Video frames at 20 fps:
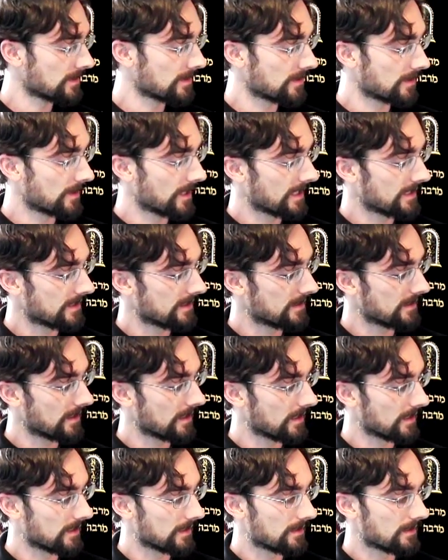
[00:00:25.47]
So that's
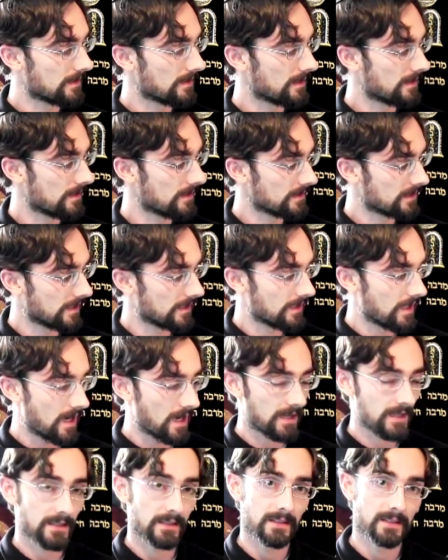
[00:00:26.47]
uh, Tanakh